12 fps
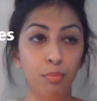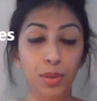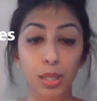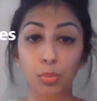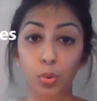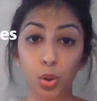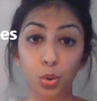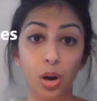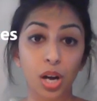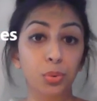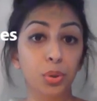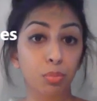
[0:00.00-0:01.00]
people who
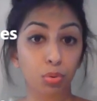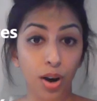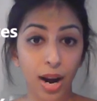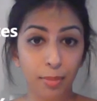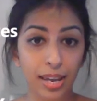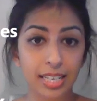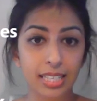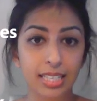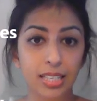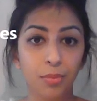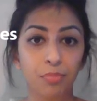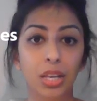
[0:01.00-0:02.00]
work with
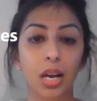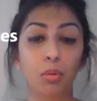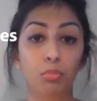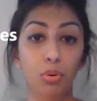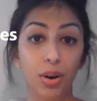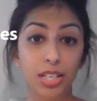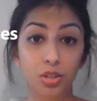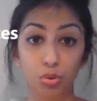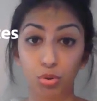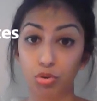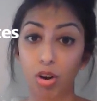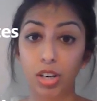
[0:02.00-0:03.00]
primates,
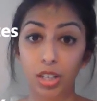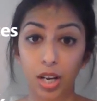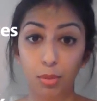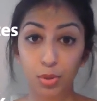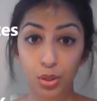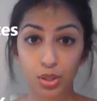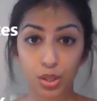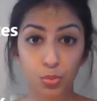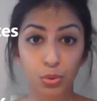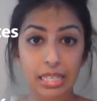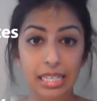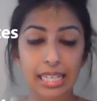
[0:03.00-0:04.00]
parental drug abusers
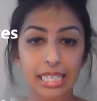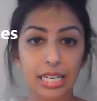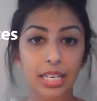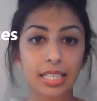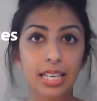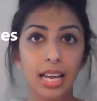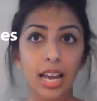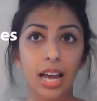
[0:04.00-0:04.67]
would need it,